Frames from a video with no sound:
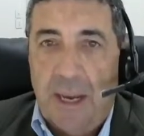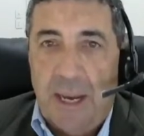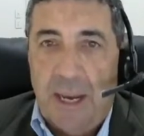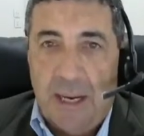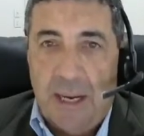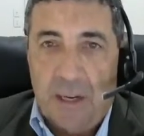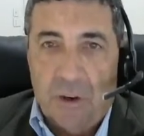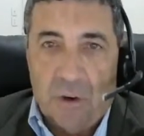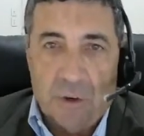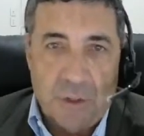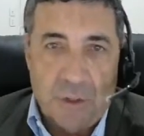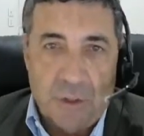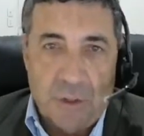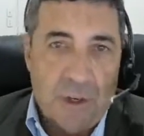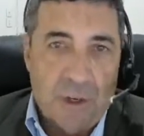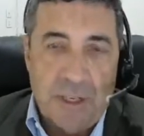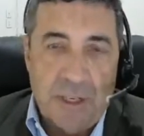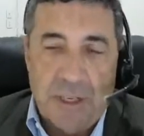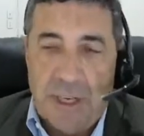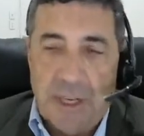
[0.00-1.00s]

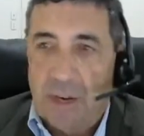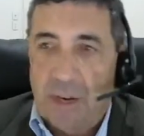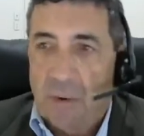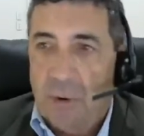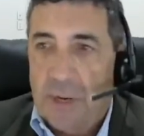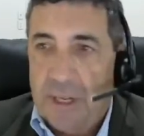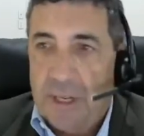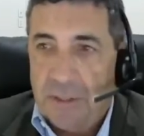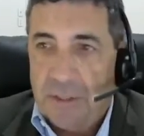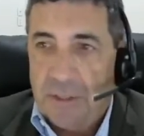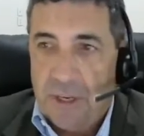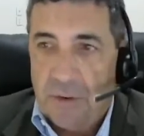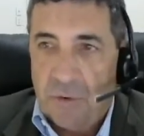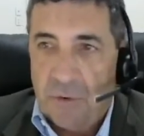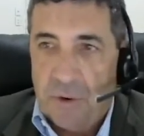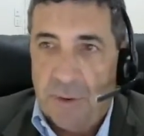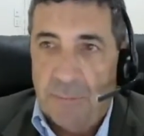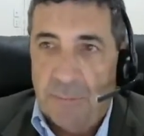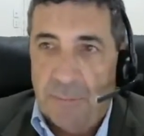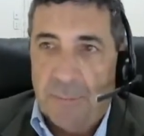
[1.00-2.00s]
ecological integrity,
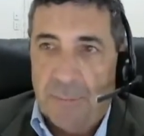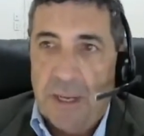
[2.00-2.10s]
etc.